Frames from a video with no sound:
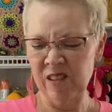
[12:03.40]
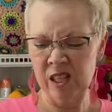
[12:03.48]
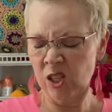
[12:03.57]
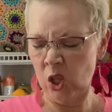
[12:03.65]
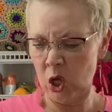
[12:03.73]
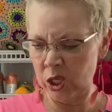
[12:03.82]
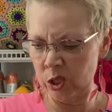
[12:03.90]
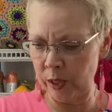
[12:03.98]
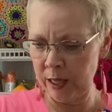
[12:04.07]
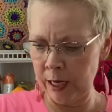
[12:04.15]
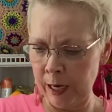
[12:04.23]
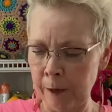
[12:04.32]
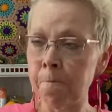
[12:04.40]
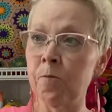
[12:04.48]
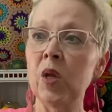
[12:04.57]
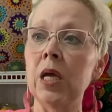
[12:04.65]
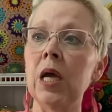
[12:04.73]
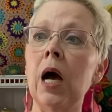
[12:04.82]
a laundry thing,
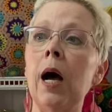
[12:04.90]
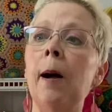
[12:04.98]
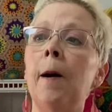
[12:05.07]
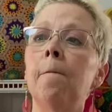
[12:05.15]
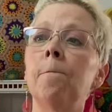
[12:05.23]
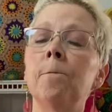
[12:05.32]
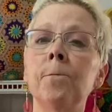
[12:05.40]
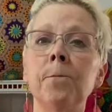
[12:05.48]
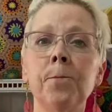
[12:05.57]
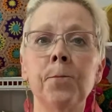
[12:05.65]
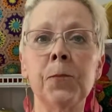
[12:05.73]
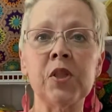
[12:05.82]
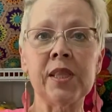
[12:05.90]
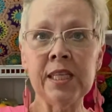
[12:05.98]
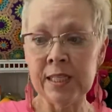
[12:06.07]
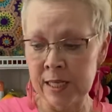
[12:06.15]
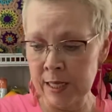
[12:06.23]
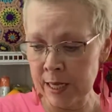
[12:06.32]
put
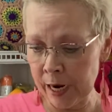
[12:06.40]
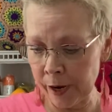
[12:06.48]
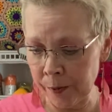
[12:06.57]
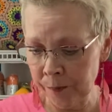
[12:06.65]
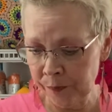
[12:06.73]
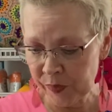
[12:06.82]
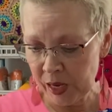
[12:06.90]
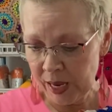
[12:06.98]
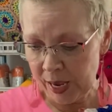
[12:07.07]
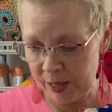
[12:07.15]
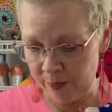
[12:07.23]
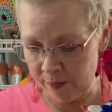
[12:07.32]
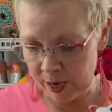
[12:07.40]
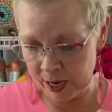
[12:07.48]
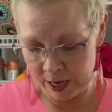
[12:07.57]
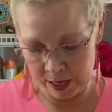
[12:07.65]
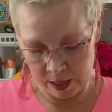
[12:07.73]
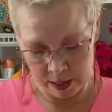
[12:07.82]
this in there, and
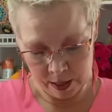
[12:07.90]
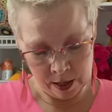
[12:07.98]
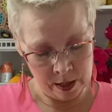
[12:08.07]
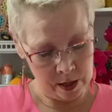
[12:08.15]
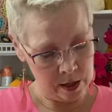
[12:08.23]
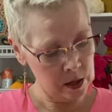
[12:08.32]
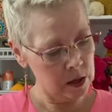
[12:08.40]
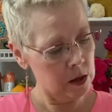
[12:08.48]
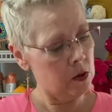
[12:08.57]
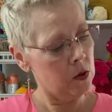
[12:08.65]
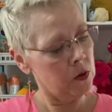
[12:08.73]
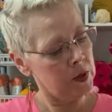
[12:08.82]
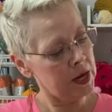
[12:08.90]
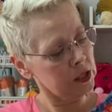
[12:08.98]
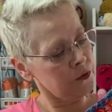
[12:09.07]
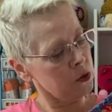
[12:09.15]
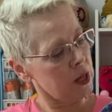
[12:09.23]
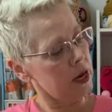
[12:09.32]
then that's
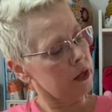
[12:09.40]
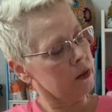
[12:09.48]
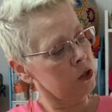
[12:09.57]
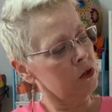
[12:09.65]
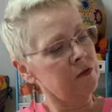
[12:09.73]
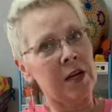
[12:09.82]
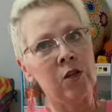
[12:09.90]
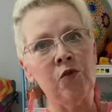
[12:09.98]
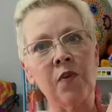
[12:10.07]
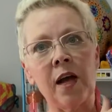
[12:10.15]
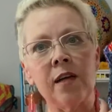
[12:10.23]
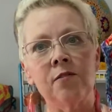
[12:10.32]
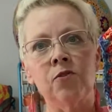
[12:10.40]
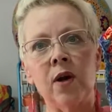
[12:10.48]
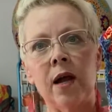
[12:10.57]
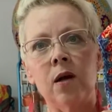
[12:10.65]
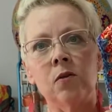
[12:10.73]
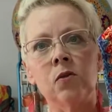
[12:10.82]
for like, I do 5
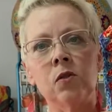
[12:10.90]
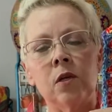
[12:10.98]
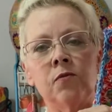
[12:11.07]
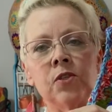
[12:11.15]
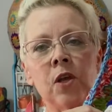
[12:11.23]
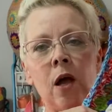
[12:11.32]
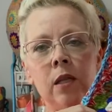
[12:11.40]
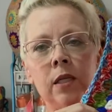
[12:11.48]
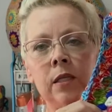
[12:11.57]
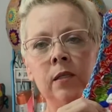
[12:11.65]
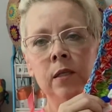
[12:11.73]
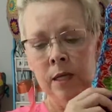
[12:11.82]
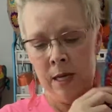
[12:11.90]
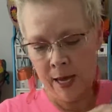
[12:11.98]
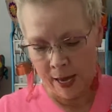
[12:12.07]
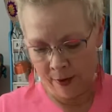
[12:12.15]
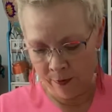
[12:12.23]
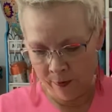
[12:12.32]
rounds of solid,
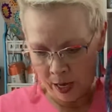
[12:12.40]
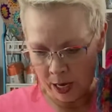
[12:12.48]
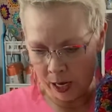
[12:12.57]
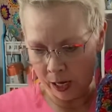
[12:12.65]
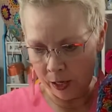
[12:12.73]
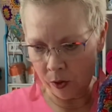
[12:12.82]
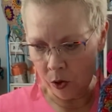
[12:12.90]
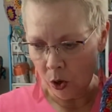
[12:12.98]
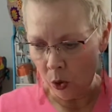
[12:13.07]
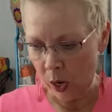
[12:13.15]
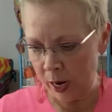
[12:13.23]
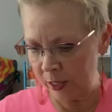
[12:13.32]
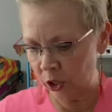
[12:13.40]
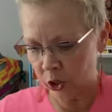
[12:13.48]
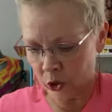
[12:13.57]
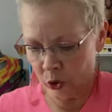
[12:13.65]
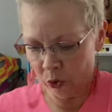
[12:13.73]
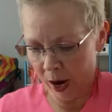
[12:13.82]
and then I
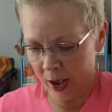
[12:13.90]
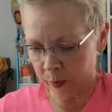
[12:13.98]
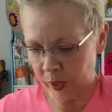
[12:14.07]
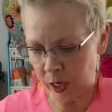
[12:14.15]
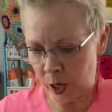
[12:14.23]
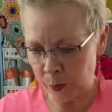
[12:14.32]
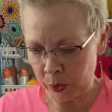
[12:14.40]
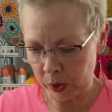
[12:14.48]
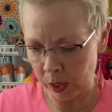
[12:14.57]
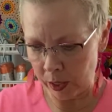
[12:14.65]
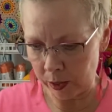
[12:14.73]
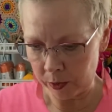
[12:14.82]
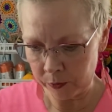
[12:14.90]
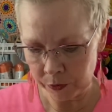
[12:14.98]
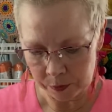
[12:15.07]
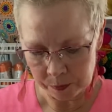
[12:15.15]
just grab a couple of